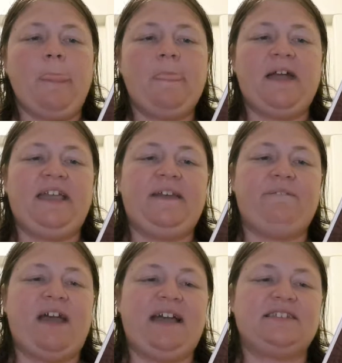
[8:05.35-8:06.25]
that
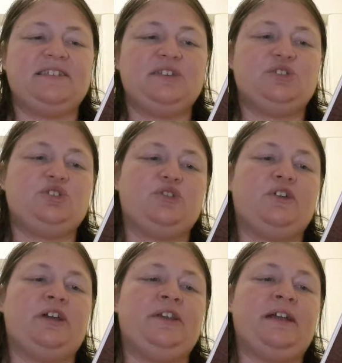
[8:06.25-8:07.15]
give access to
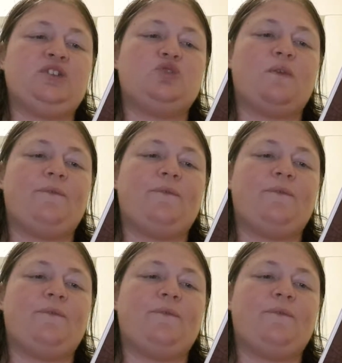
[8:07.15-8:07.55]
the natural